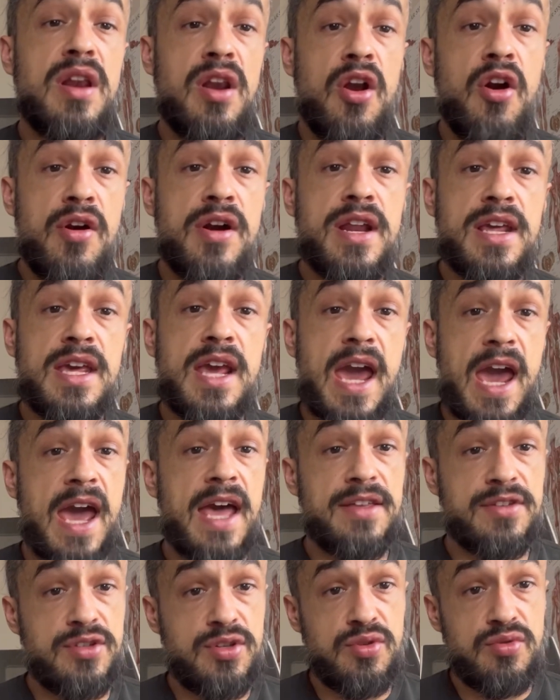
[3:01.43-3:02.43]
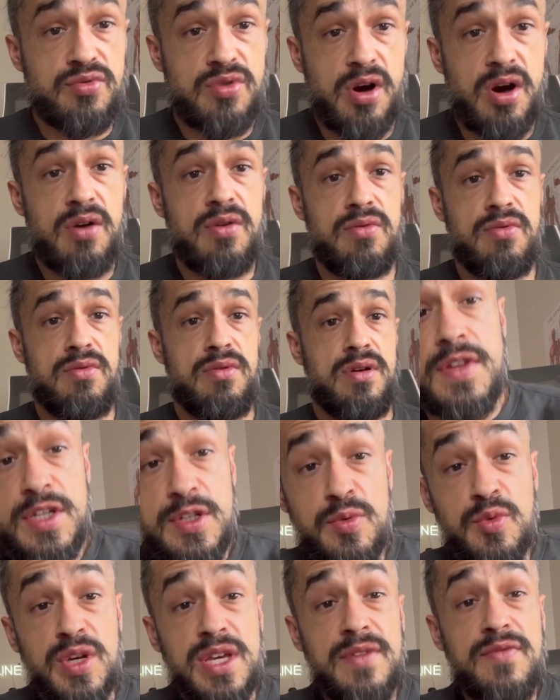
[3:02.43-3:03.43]
learning as you go. This
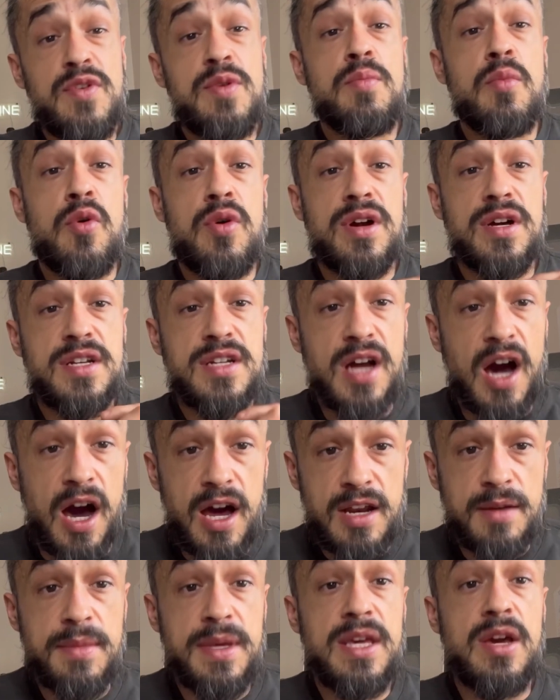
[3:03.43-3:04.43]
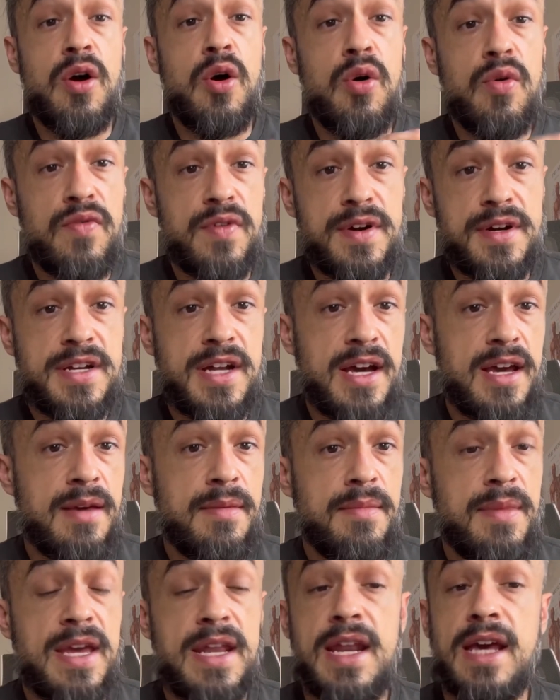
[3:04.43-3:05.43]
will give you more autonomy over
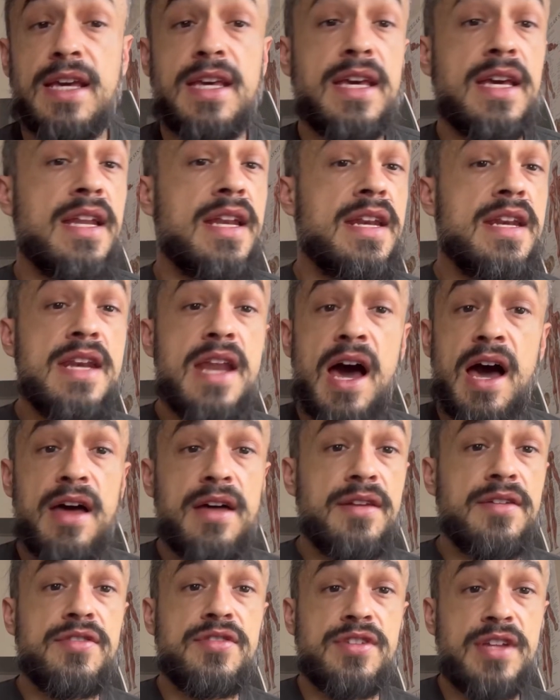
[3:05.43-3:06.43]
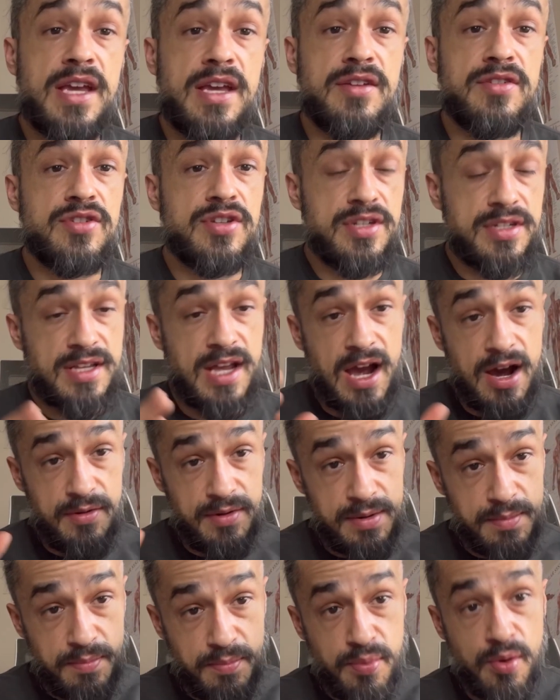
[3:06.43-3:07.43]
time, and I cannot state just how
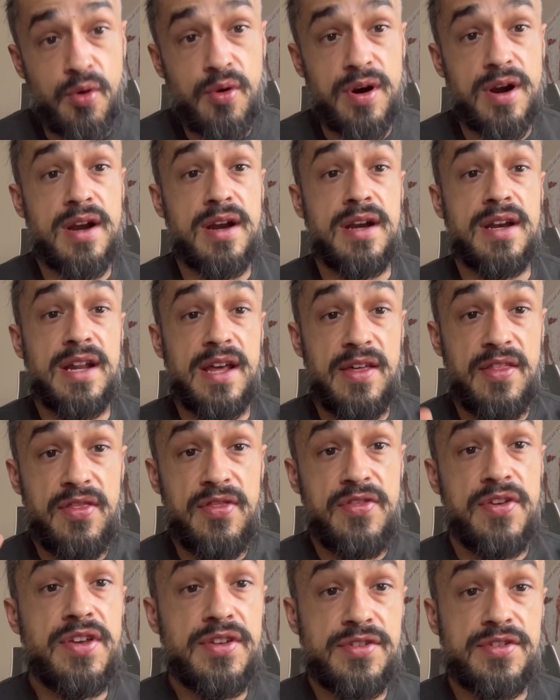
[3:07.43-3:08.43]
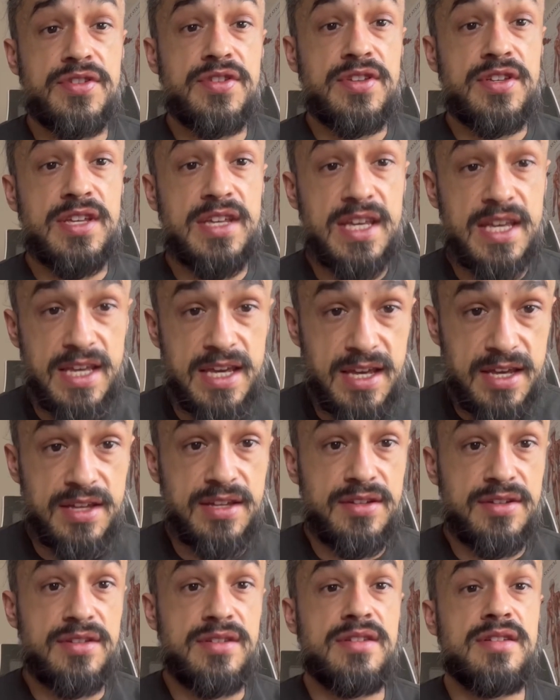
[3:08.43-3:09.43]
important this
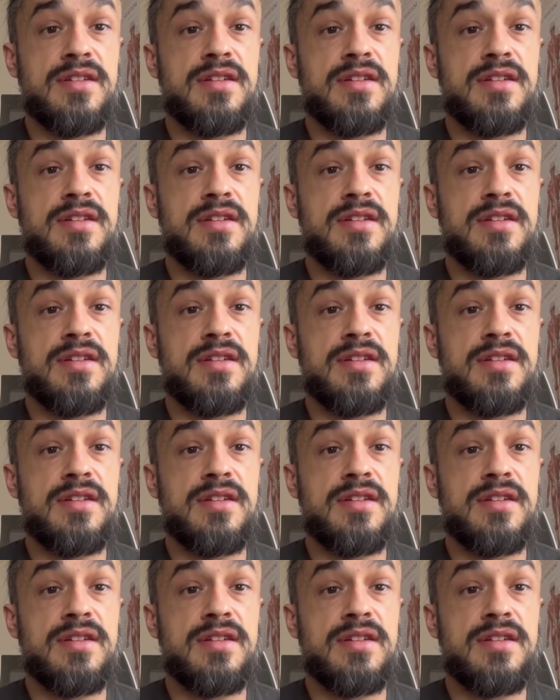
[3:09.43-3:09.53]
is.